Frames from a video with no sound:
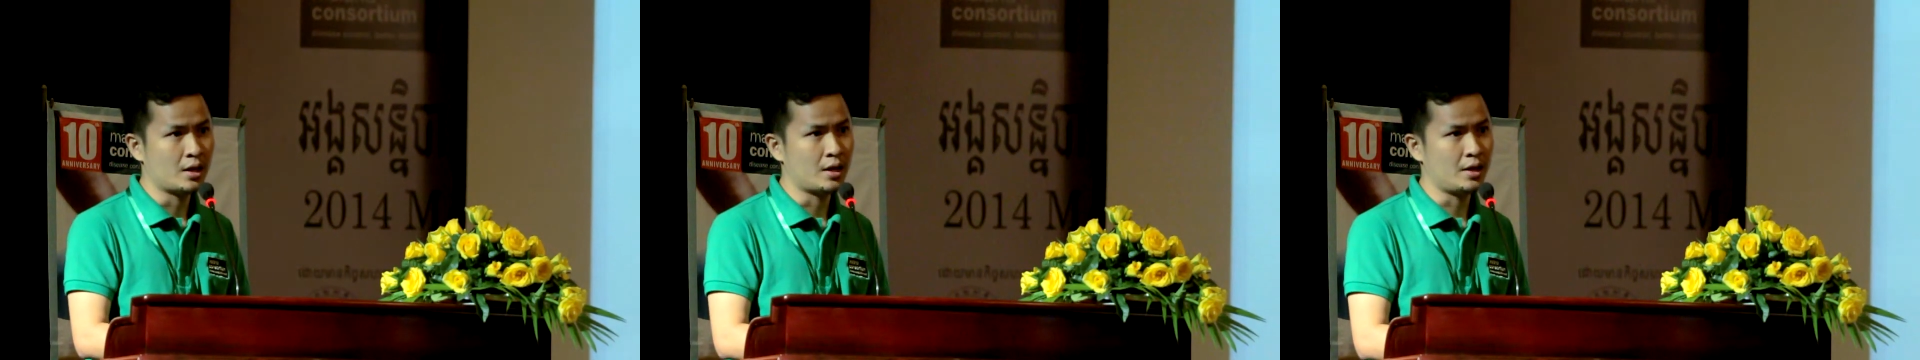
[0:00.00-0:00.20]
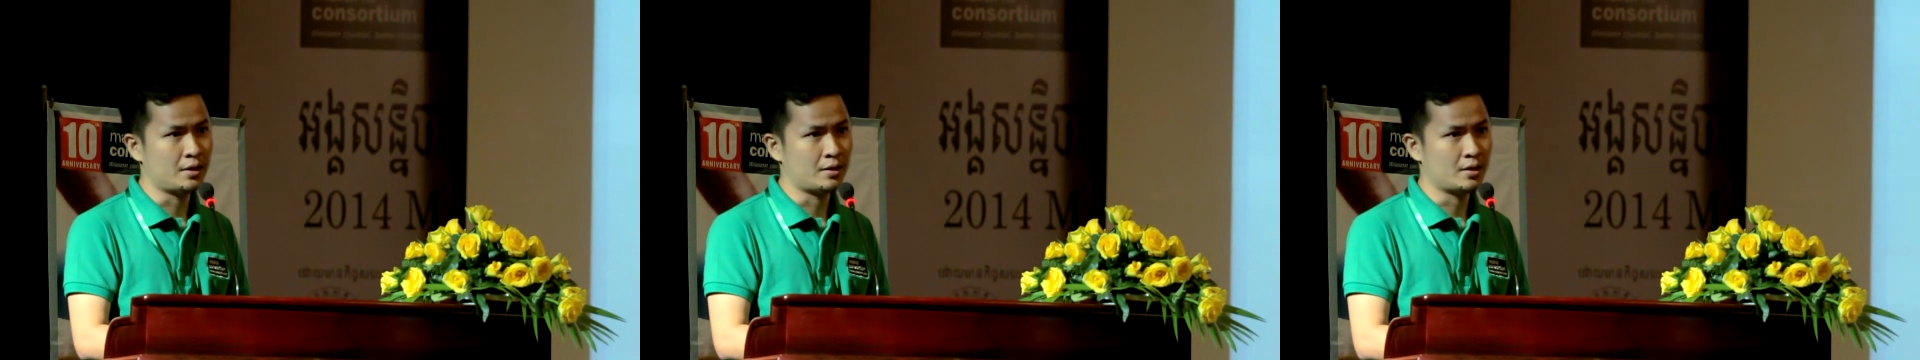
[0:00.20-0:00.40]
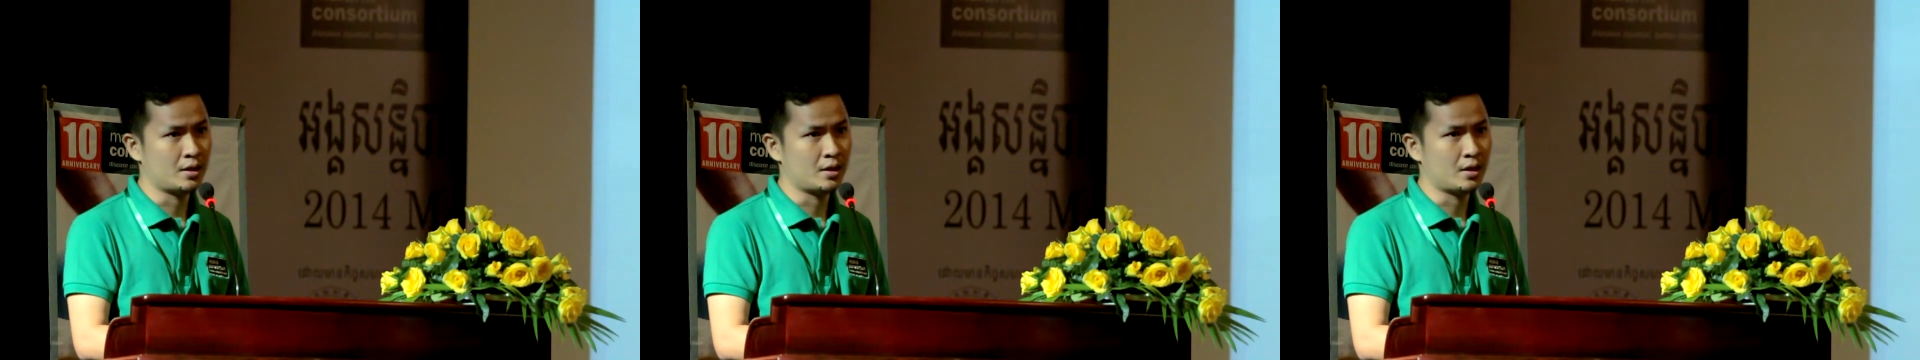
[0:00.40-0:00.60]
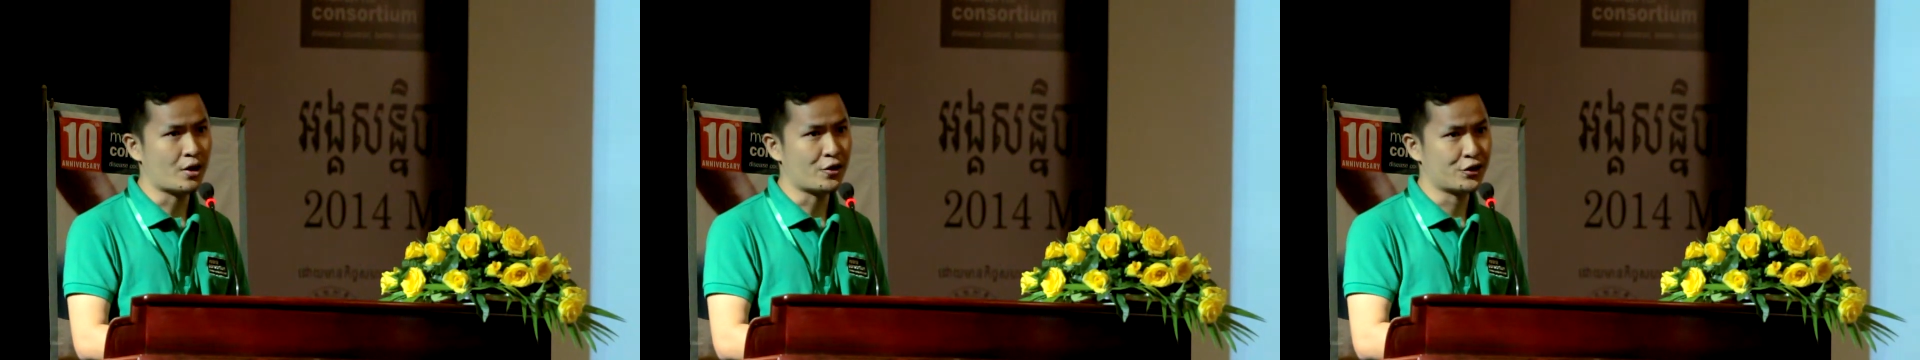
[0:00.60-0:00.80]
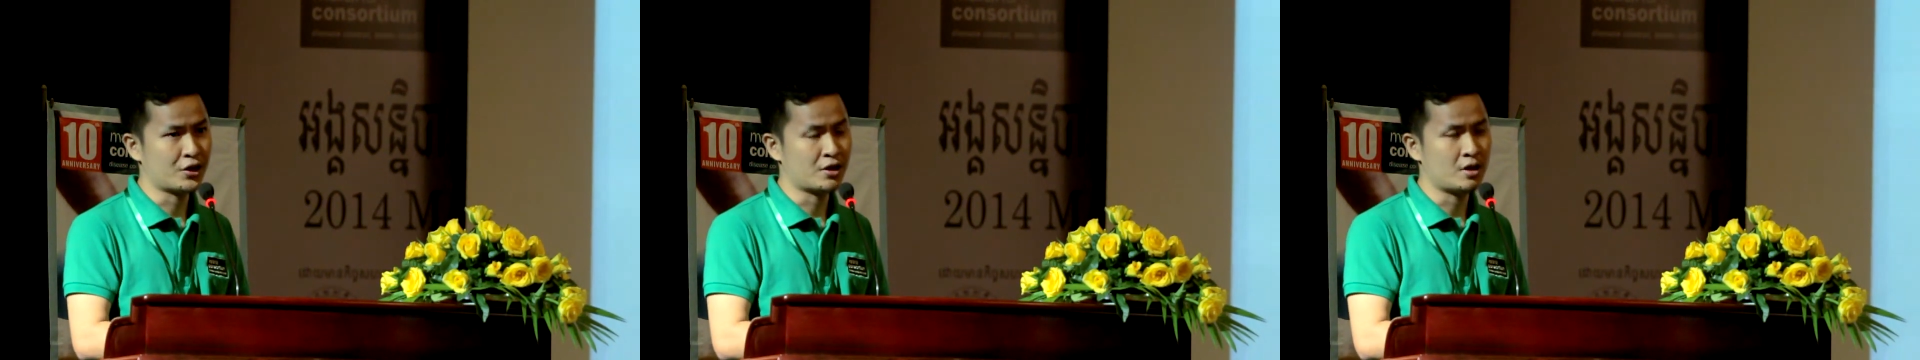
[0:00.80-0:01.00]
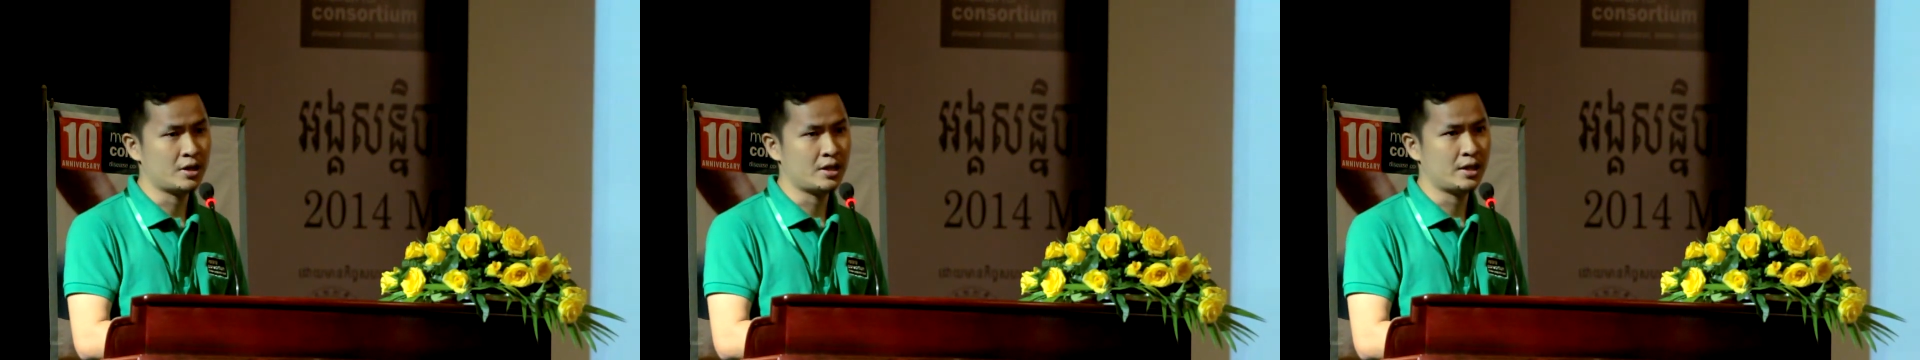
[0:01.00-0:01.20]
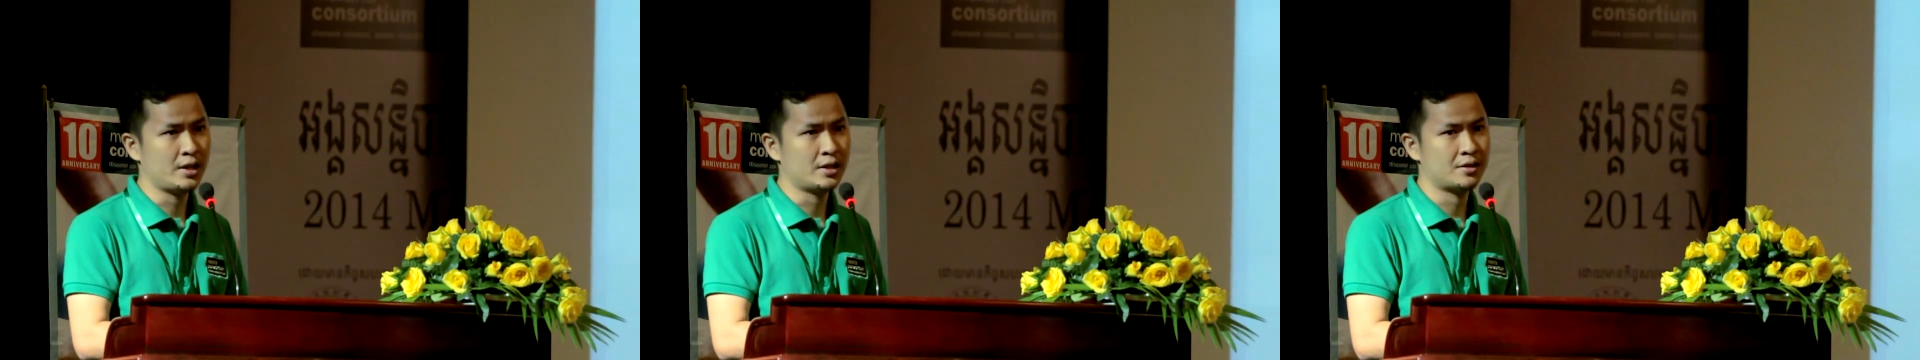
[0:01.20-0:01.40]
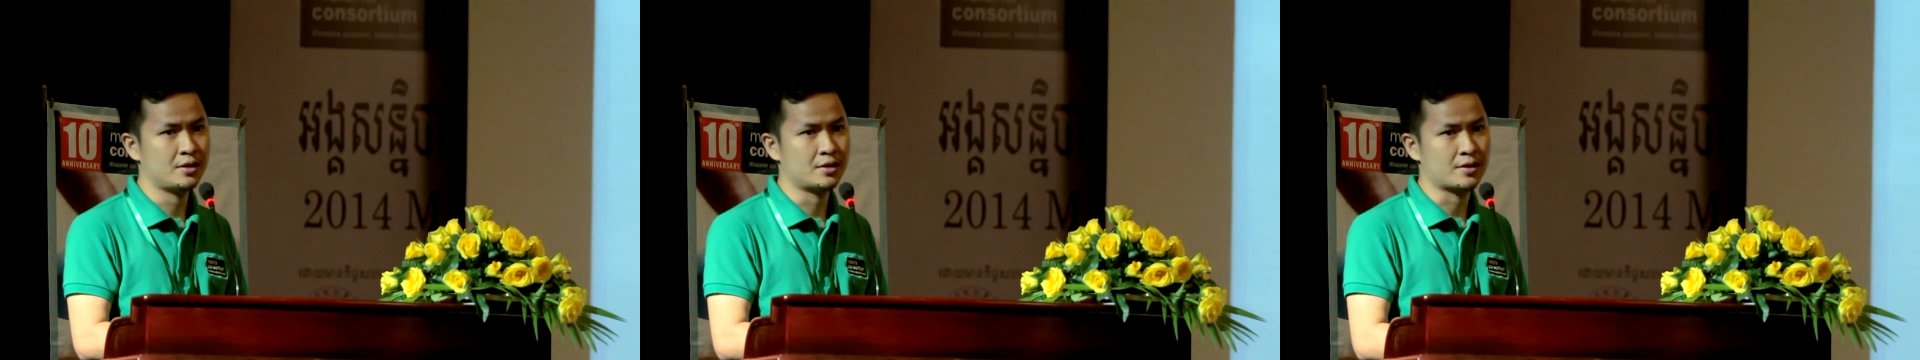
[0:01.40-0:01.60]
It originally
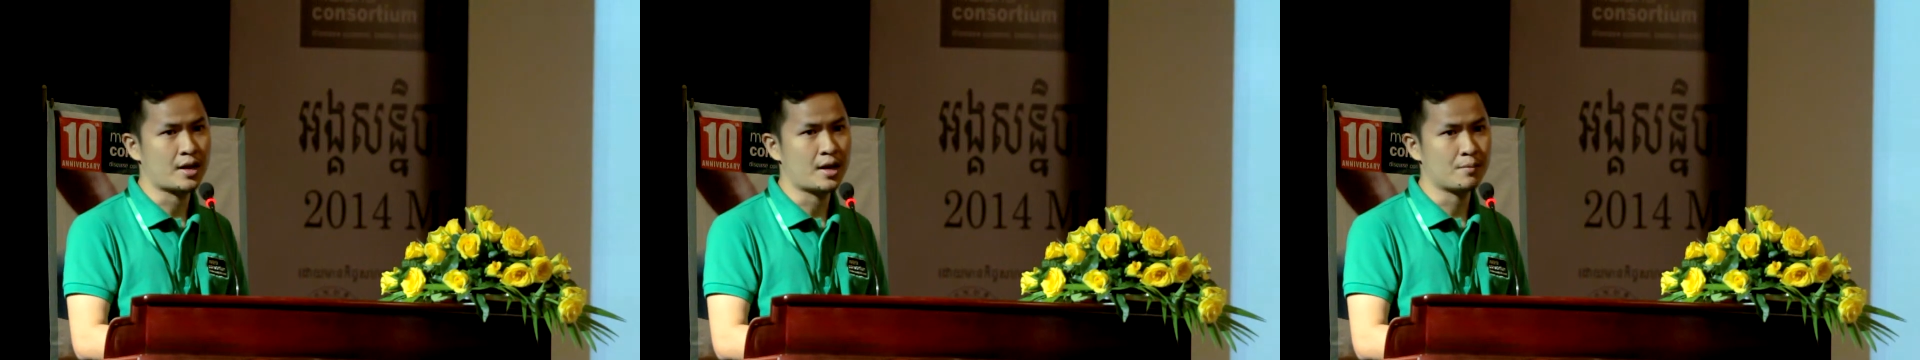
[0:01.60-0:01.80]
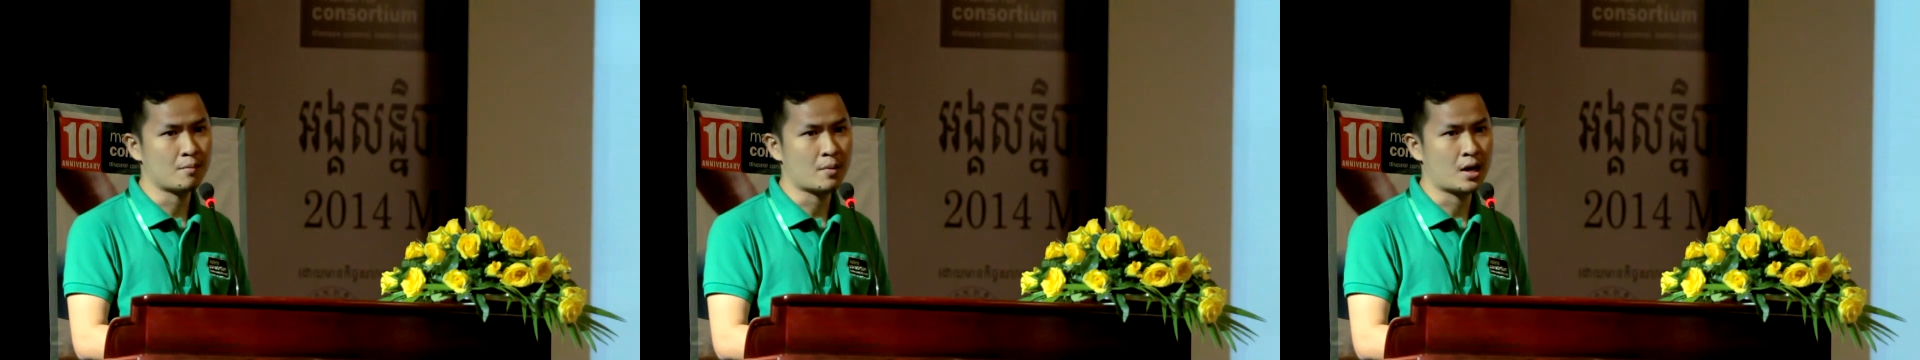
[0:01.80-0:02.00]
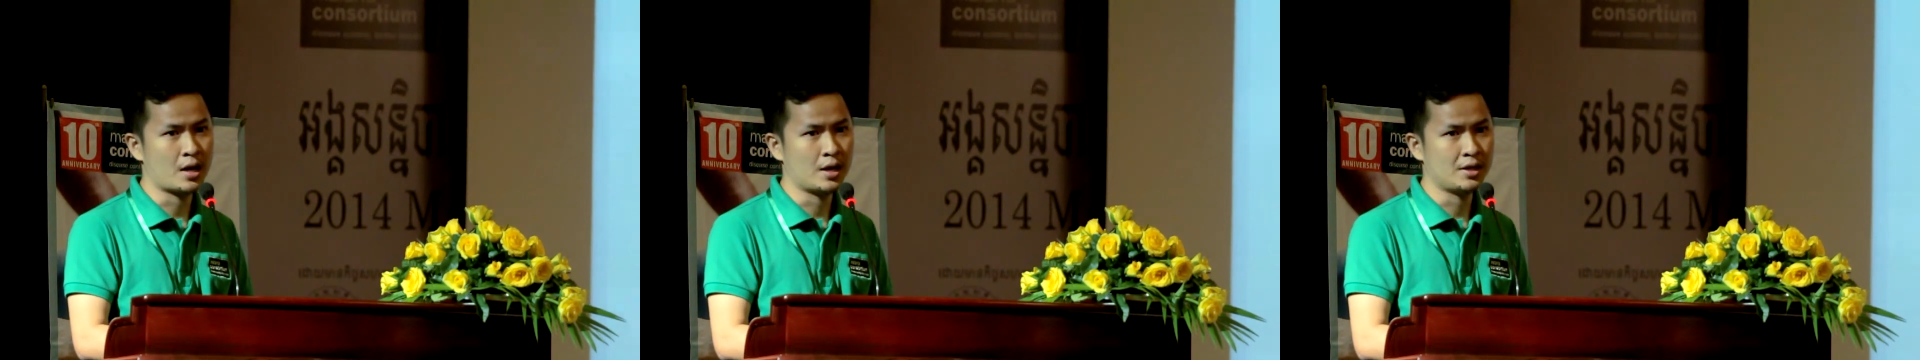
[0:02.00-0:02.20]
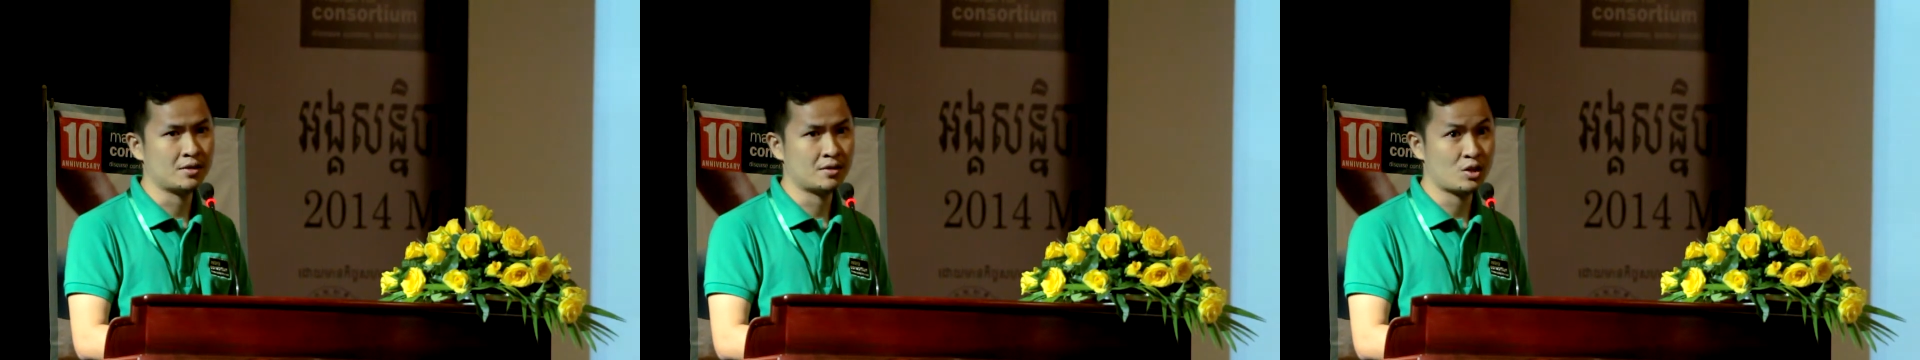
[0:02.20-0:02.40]
it's designed by